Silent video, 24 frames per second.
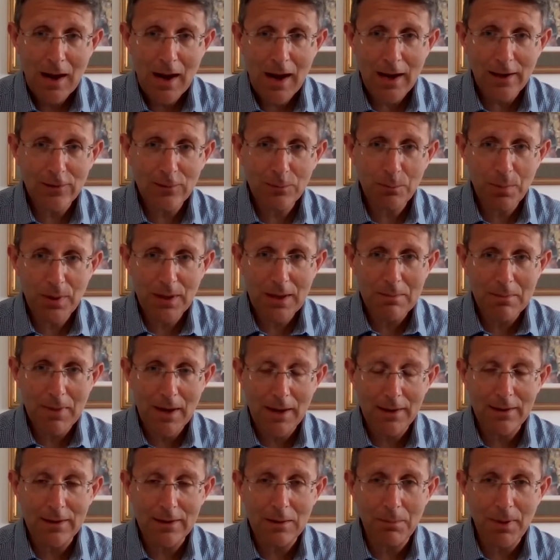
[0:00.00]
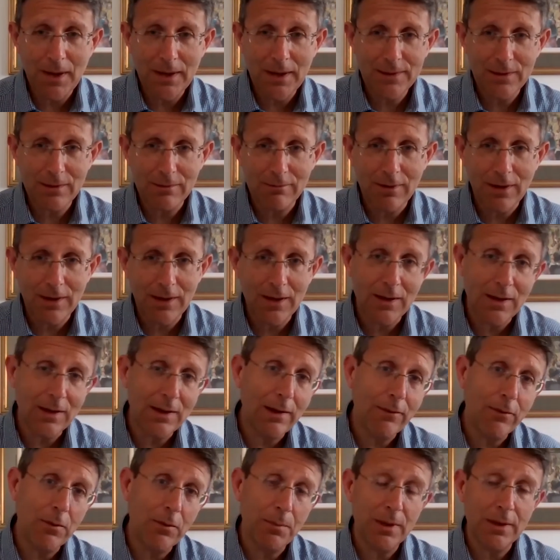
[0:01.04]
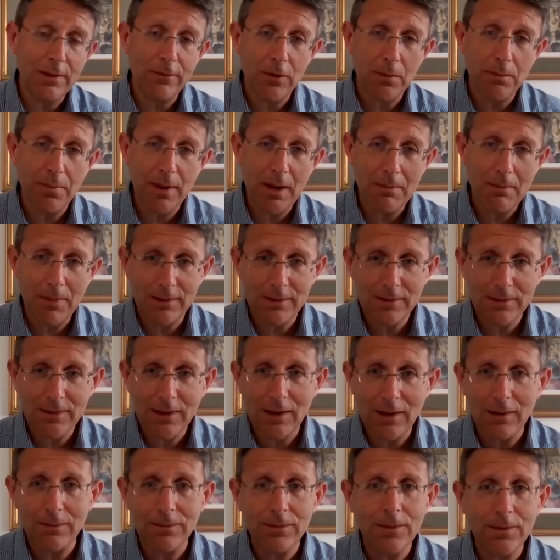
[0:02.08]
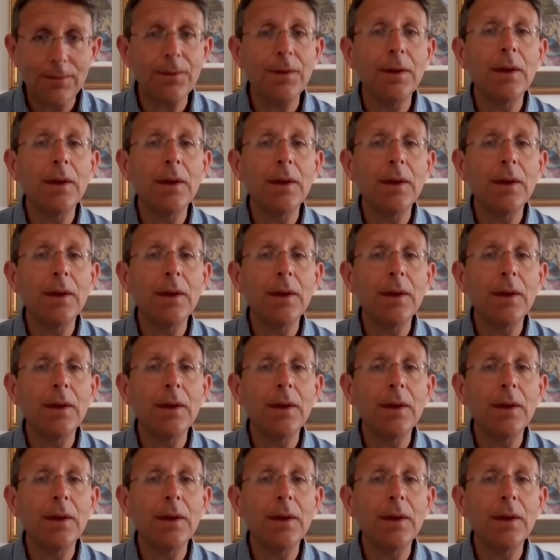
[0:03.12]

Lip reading: SP man in the betting ring, and I'd have a bit of a bet myself.